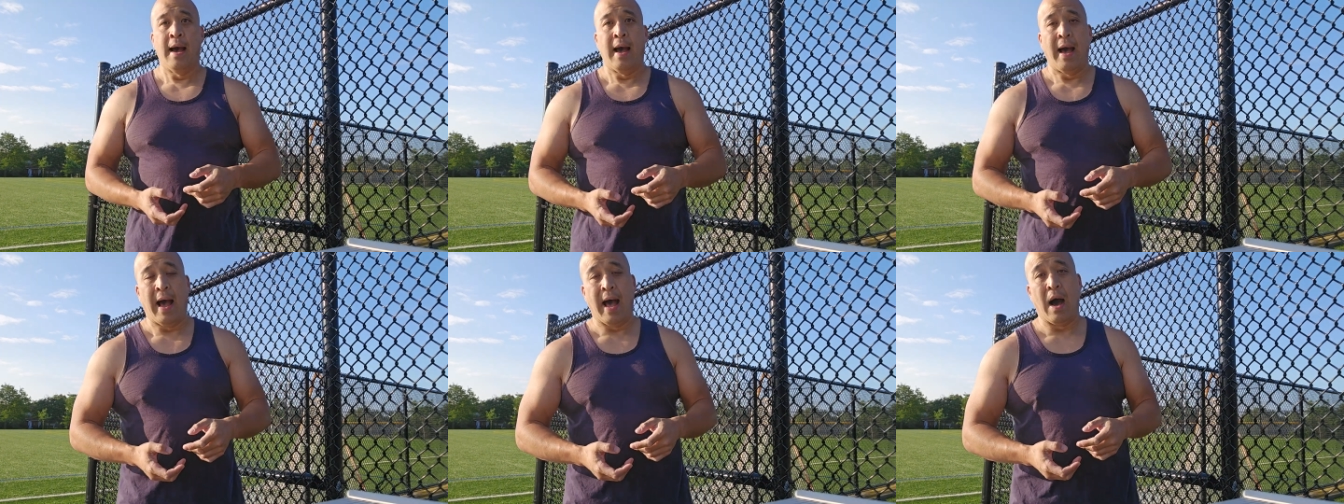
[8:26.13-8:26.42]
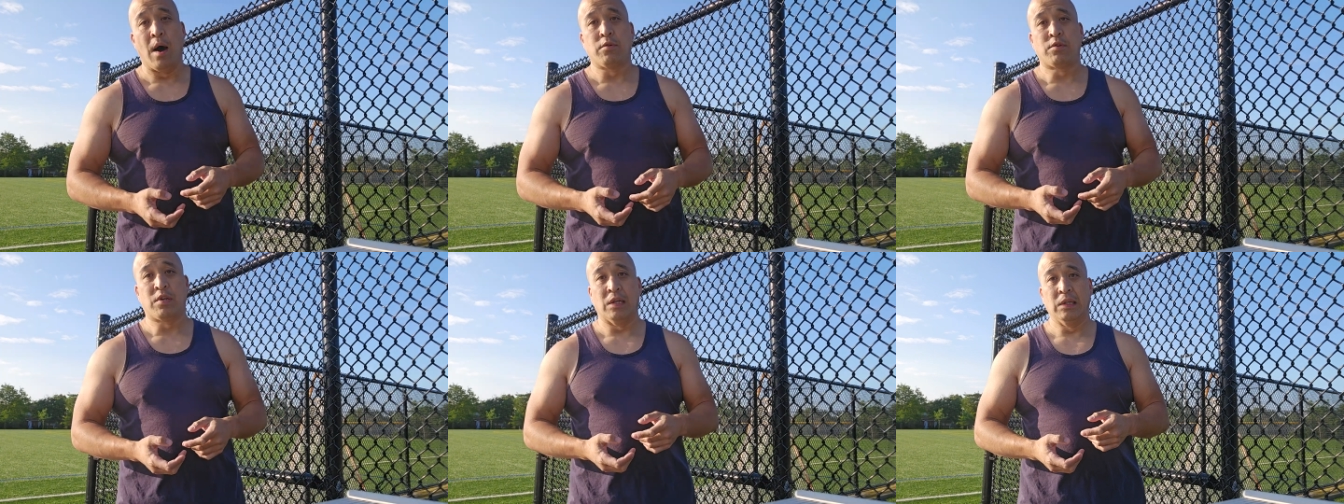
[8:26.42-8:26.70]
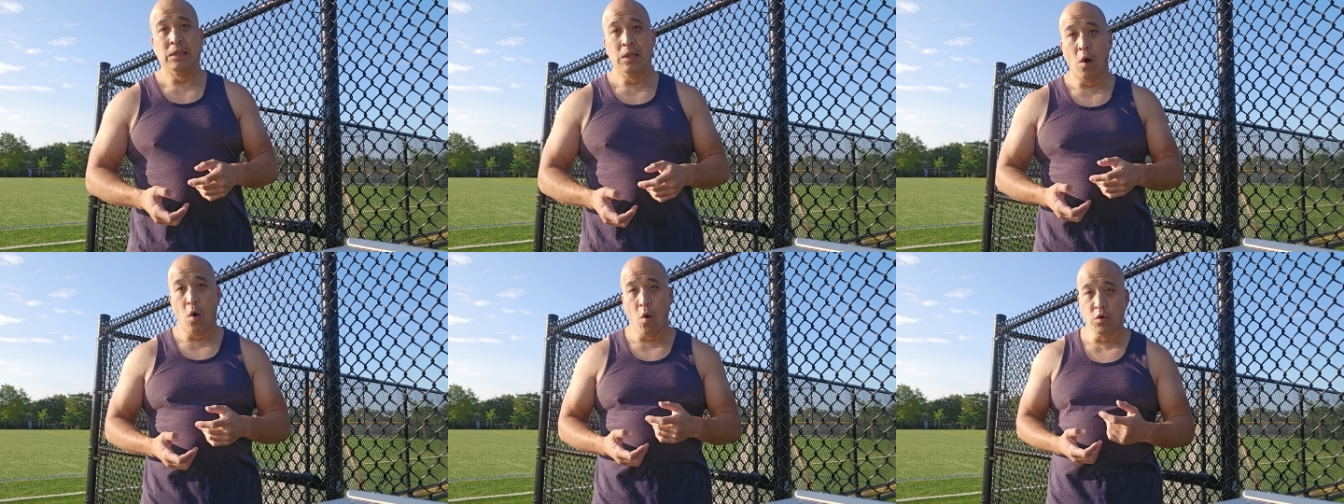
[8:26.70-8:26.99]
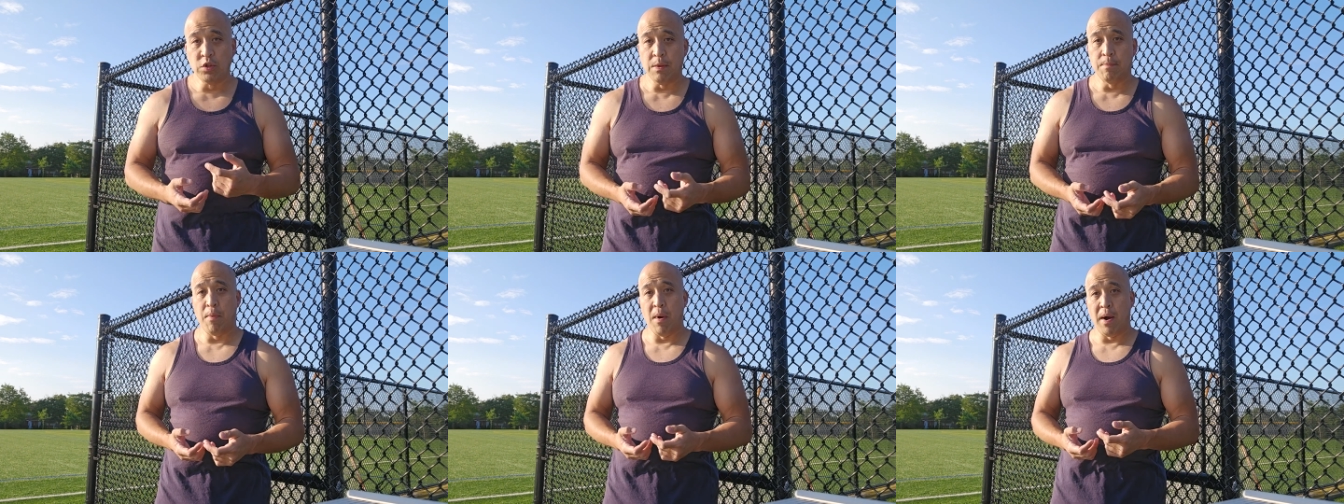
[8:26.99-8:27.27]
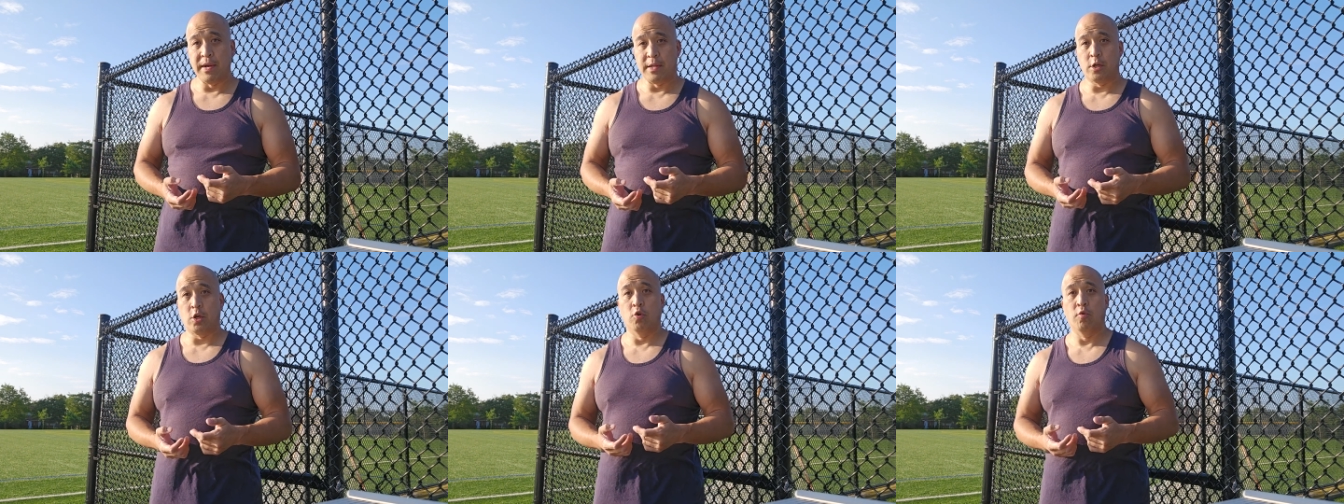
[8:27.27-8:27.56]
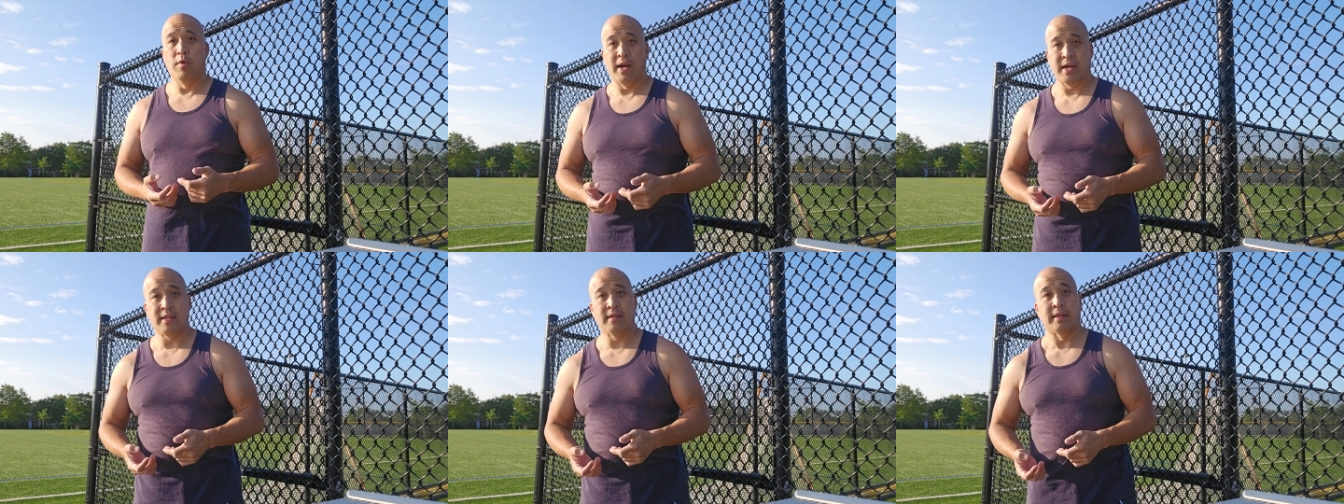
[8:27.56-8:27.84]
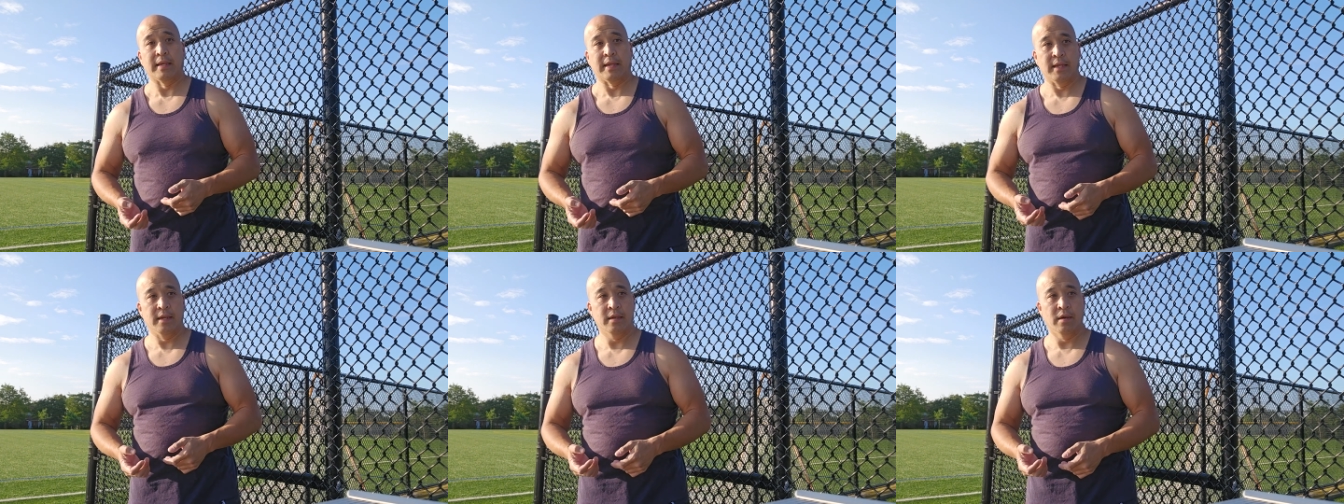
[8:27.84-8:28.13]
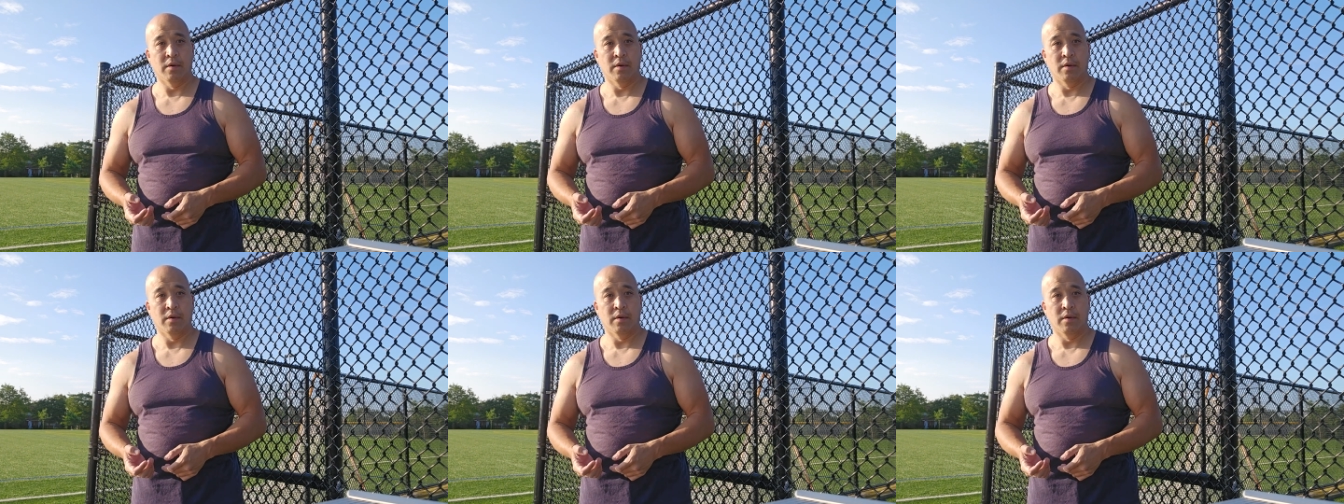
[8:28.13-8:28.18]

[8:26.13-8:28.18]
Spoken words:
how to load the body correctly.